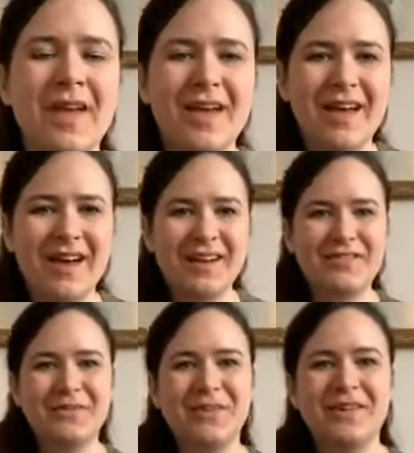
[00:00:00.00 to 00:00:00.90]
Hi
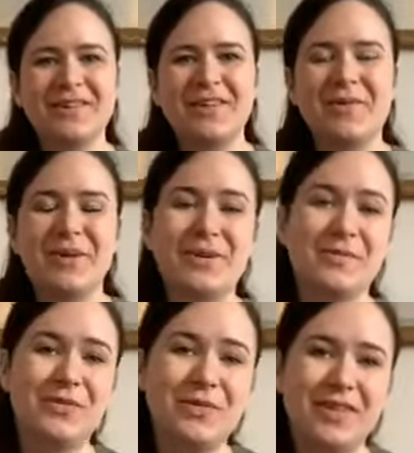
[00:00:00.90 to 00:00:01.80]
everyone, welcome
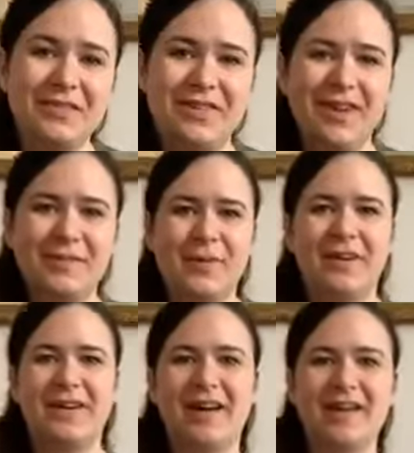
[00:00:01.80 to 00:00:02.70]
to another Facebook
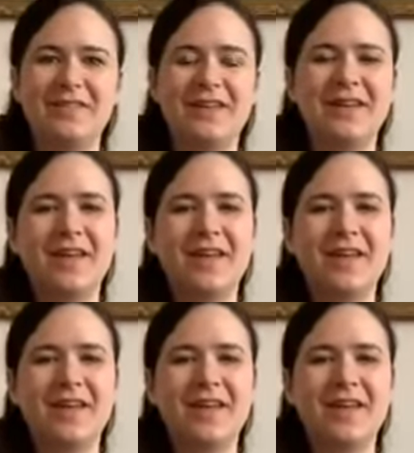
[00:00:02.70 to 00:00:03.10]
Live.